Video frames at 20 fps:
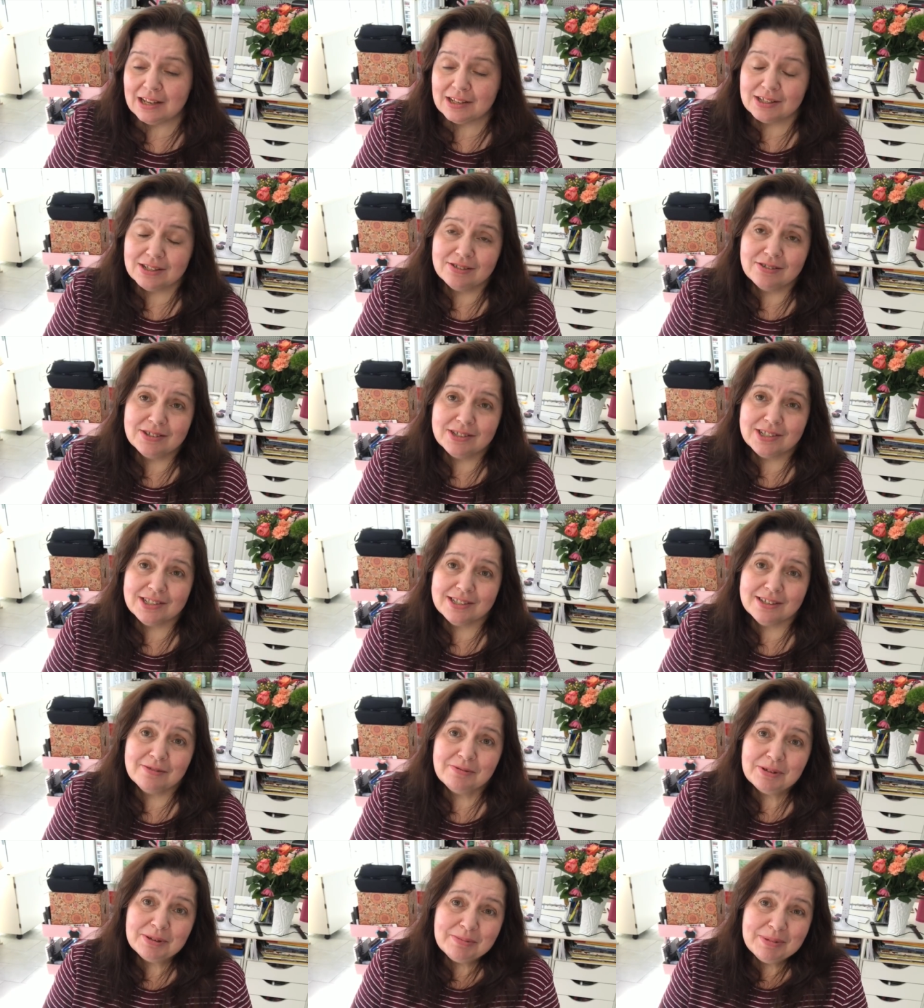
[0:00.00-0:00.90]
So I just
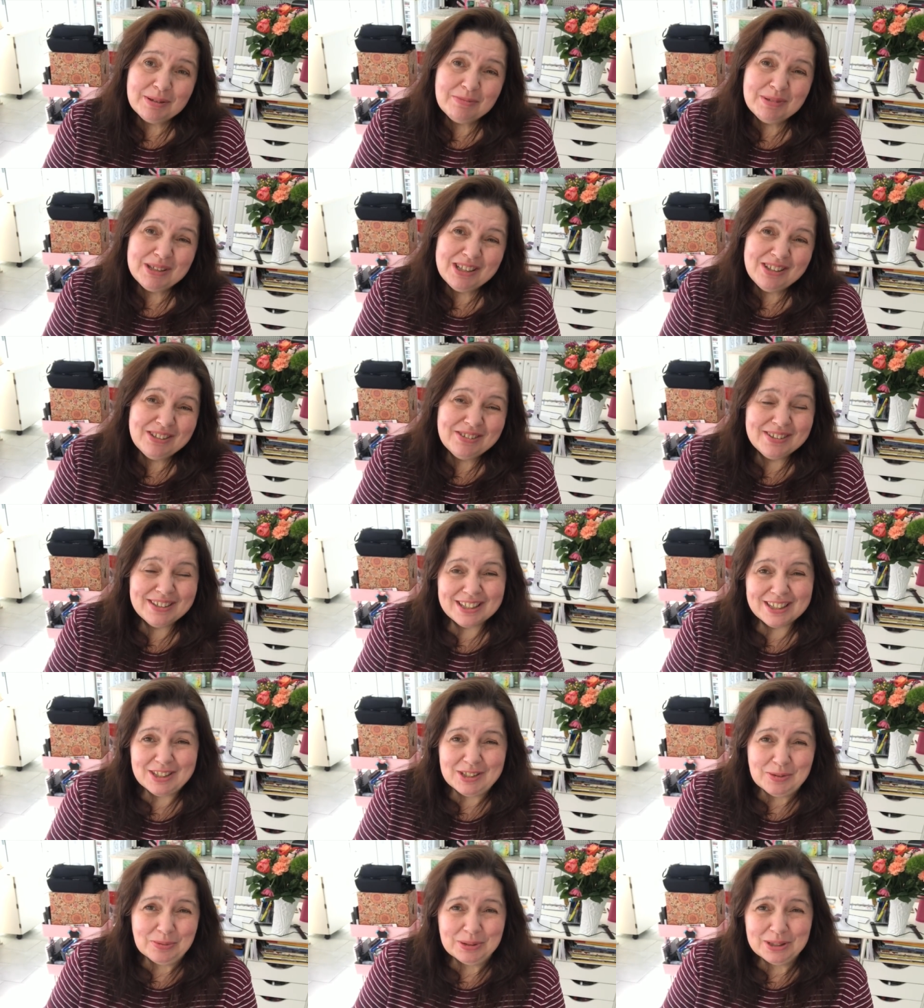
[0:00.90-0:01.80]
thought, well, maybe you
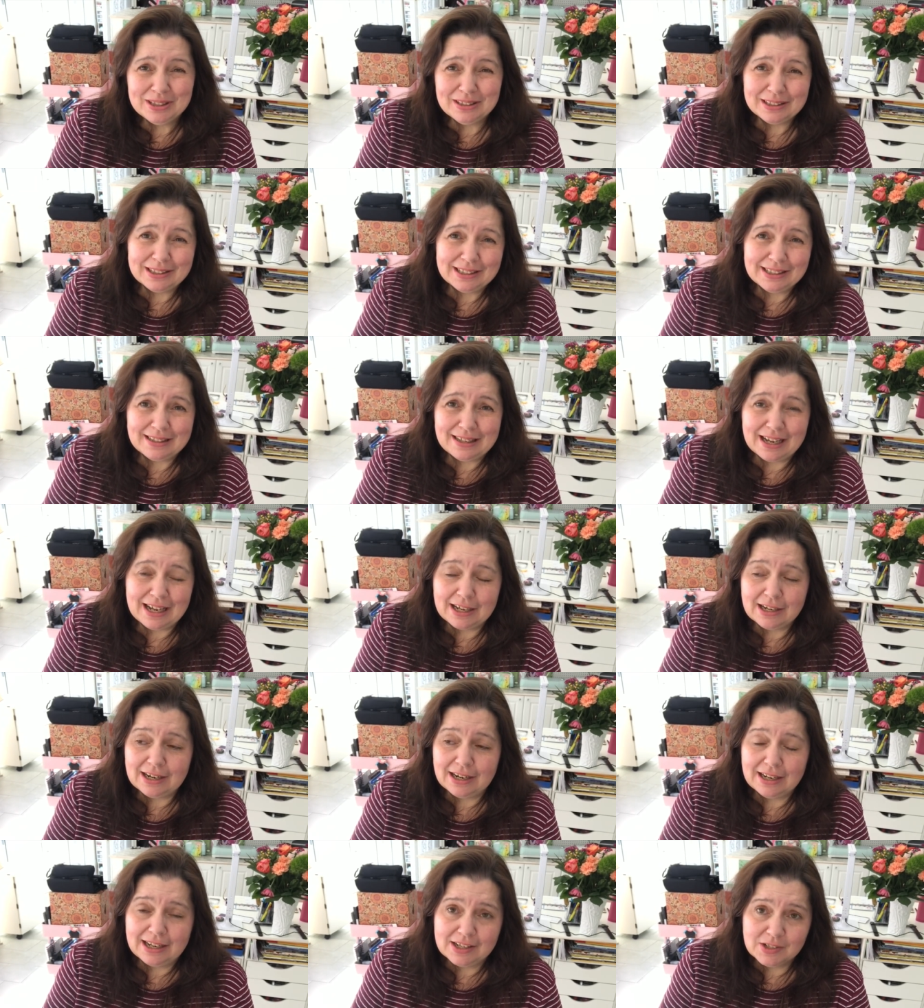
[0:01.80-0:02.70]
guys would like
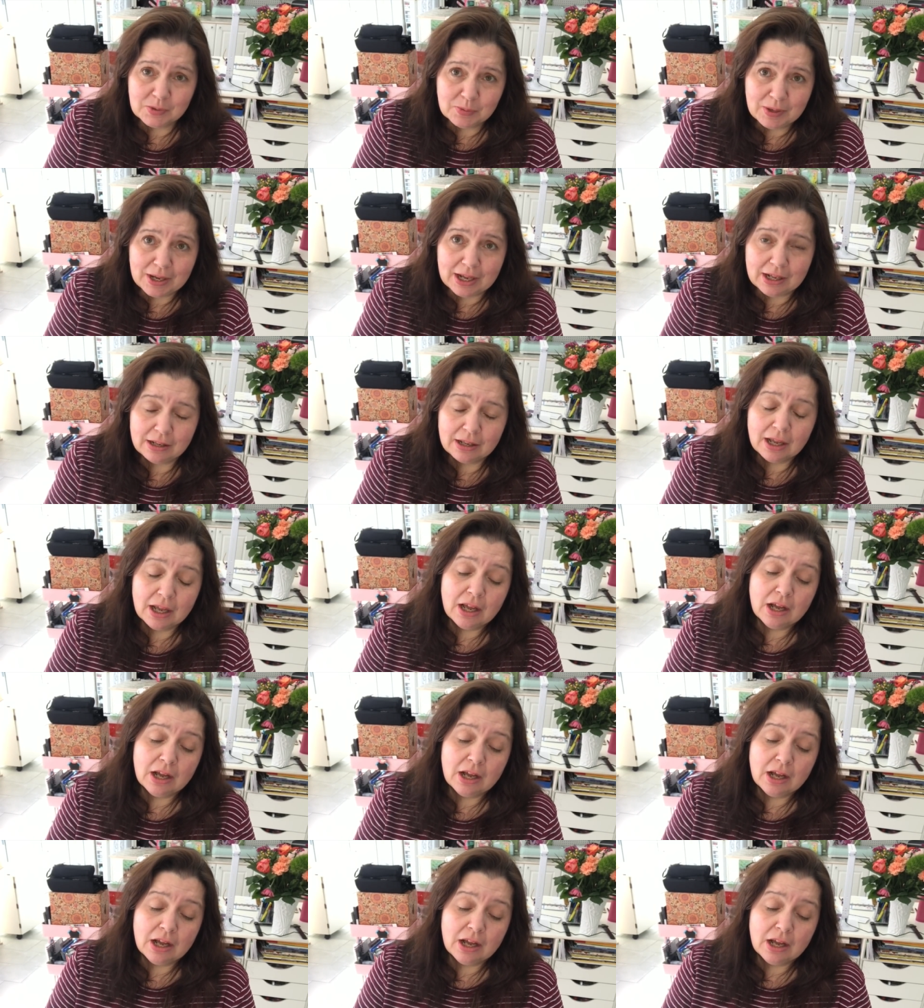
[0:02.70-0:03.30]
that as well.